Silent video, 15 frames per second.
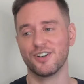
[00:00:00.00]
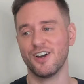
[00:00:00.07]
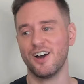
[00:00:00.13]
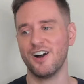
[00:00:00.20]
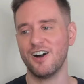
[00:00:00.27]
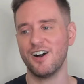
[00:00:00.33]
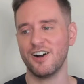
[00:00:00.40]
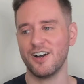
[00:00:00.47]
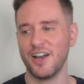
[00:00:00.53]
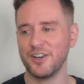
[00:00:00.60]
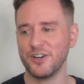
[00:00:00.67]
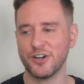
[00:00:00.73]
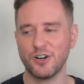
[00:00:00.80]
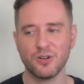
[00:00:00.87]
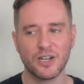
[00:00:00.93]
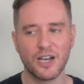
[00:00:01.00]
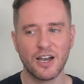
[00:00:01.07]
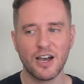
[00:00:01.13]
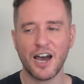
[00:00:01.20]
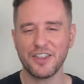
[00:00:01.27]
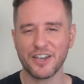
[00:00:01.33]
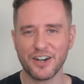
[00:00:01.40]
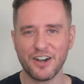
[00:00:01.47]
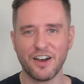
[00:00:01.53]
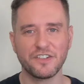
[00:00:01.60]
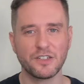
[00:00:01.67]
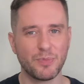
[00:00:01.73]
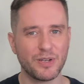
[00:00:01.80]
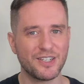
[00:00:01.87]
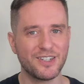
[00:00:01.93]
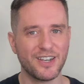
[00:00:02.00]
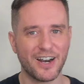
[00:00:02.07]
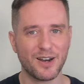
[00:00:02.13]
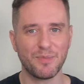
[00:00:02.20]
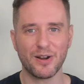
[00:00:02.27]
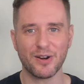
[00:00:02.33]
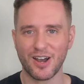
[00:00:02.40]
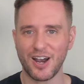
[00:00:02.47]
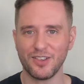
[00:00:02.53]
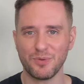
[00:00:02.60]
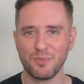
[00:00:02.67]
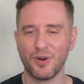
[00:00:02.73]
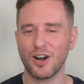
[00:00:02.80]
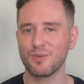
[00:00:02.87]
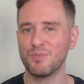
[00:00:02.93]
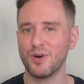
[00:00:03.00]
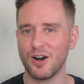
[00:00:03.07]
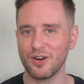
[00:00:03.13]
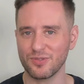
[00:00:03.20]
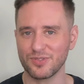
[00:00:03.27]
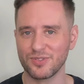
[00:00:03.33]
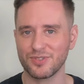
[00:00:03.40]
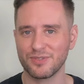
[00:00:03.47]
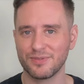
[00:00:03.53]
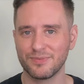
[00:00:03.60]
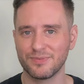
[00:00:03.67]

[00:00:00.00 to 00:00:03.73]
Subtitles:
And you know, I think enough has been said about Highland Park bottles.